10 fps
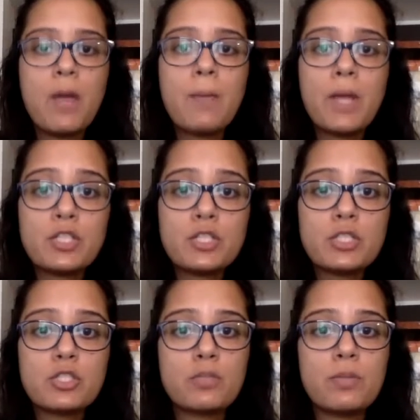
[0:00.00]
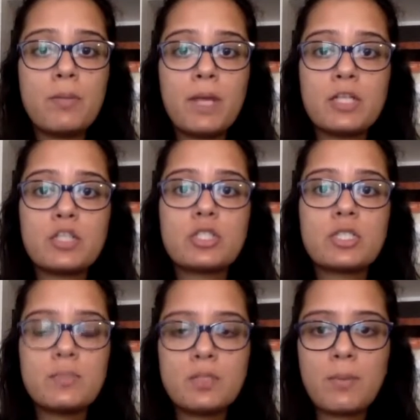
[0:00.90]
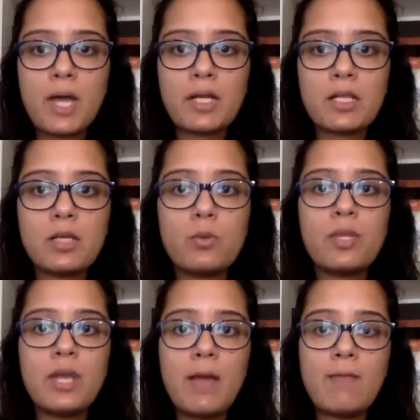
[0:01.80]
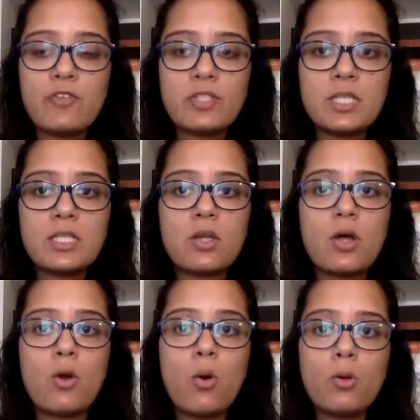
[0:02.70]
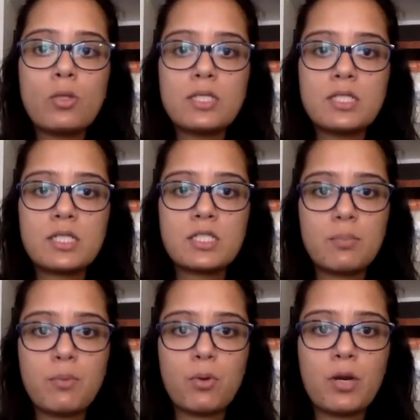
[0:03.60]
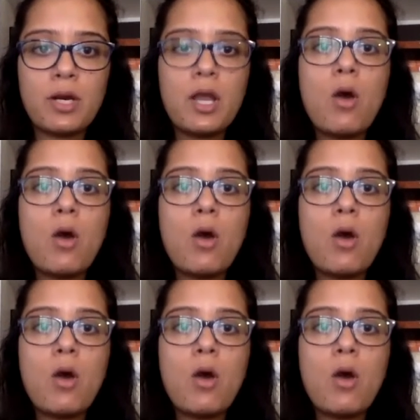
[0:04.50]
patients should be managed symptomatically with an emphasis on holistic support